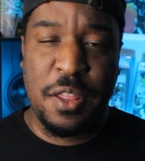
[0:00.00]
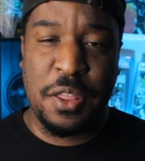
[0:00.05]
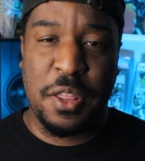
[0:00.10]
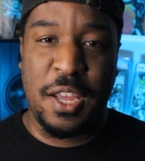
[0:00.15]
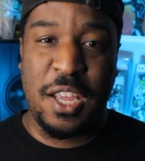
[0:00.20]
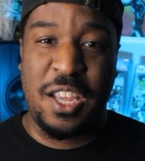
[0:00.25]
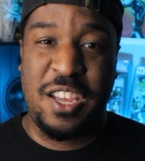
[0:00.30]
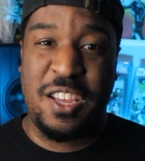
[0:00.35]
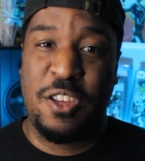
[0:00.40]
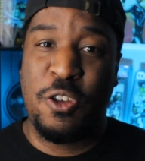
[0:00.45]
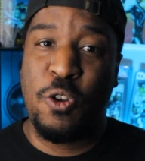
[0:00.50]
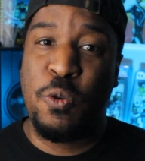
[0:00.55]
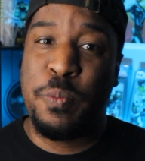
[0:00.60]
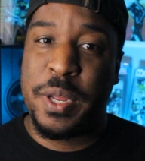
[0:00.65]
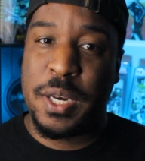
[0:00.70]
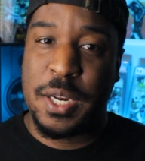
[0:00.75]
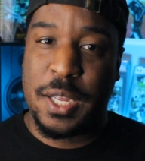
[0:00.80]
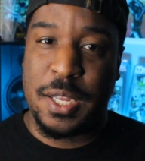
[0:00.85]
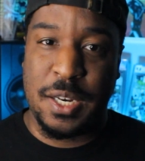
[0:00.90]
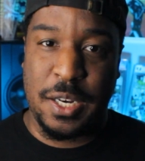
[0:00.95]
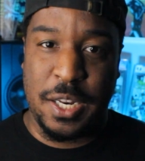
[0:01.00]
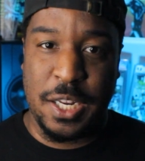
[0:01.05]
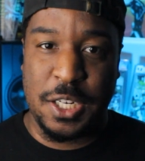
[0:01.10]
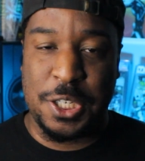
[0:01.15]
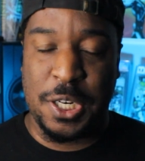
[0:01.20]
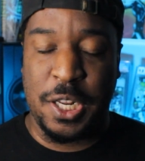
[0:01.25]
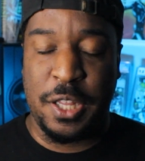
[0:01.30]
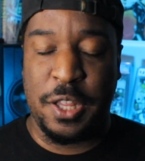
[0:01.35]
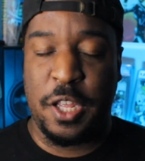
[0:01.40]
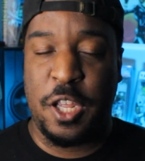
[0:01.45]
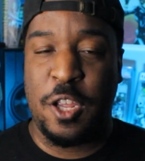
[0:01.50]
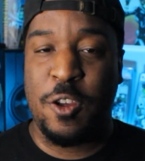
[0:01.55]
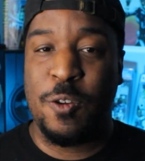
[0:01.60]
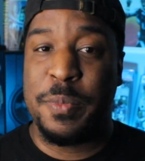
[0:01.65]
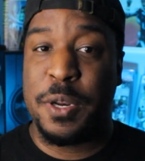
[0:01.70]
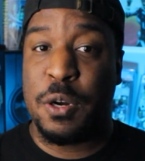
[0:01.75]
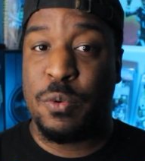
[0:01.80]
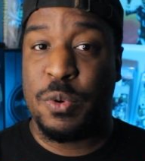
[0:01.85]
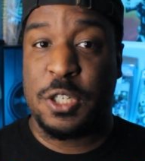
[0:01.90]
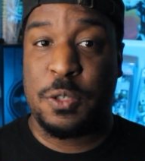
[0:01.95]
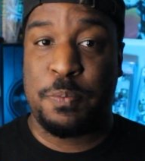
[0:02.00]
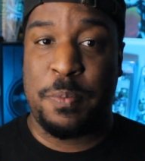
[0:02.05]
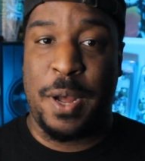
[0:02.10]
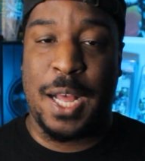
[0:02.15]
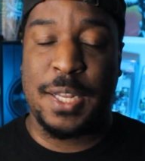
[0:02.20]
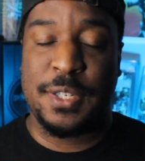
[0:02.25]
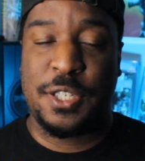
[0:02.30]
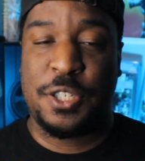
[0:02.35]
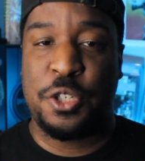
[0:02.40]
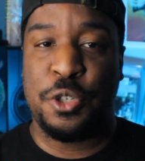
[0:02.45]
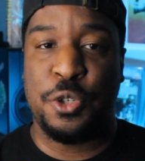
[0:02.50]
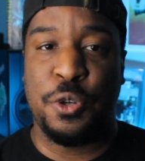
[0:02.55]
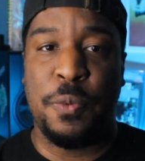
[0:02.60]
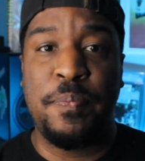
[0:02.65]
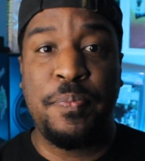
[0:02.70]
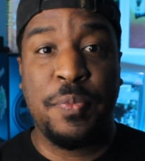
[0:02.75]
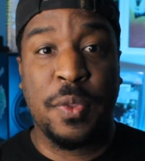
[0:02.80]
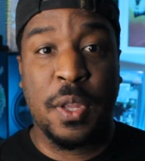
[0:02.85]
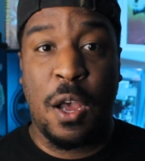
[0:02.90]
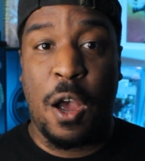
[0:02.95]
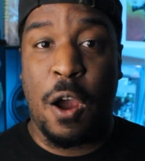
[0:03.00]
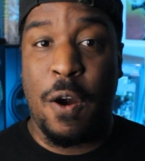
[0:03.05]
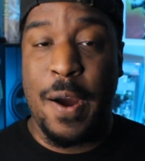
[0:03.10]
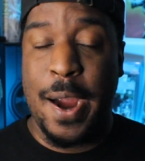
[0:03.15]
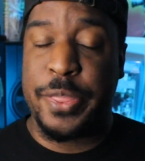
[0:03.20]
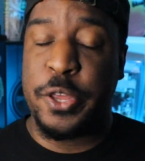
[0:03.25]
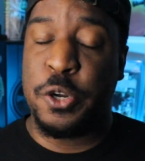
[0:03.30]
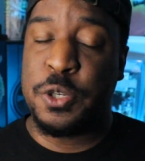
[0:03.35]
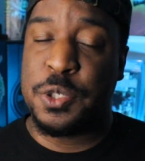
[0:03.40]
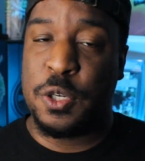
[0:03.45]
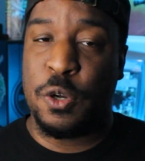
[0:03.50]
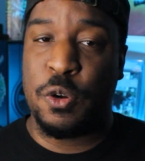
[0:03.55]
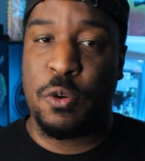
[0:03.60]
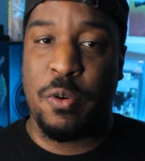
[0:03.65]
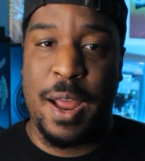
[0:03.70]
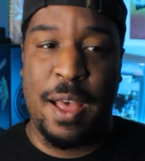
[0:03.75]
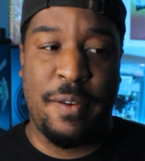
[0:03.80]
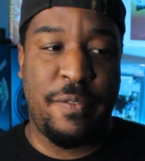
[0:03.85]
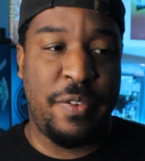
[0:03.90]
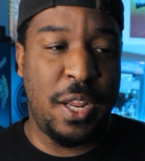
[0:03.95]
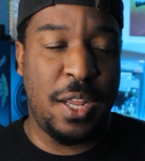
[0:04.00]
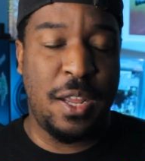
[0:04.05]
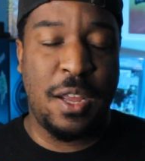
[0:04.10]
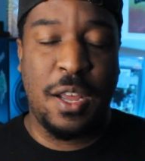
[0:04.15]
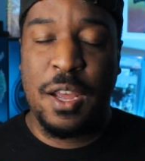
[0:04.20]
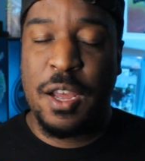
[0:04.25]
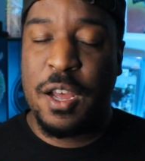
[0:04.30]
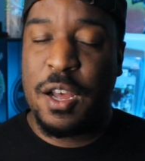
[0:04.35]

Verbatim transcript: the human condition and the human response to, all right, there's no gravity.